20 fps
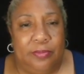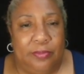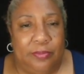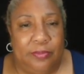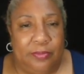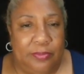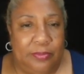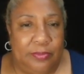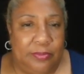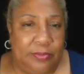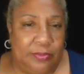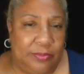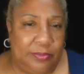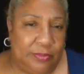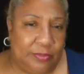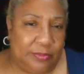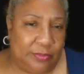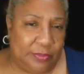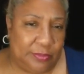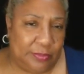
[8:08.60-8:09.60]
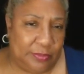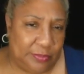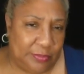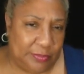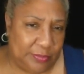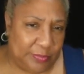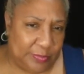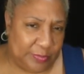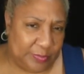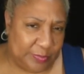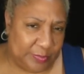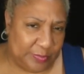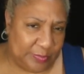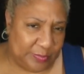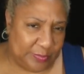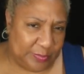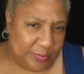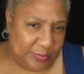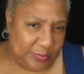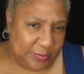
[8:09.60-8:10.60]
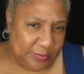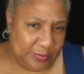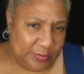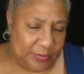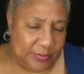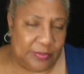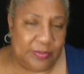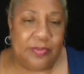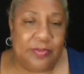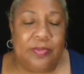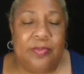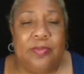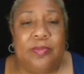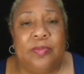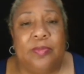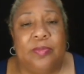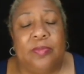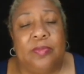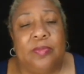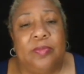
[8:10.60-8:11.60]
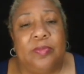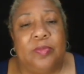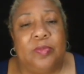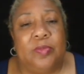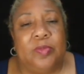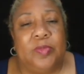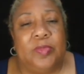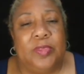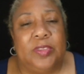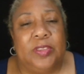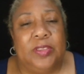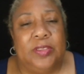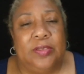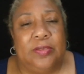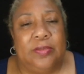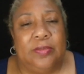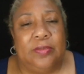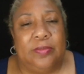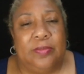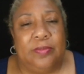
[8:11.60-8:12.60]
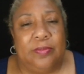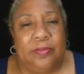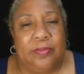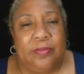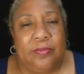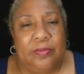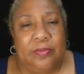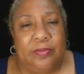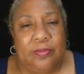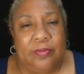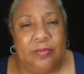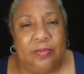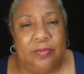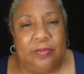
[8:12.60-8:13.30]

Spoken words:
(not speaking)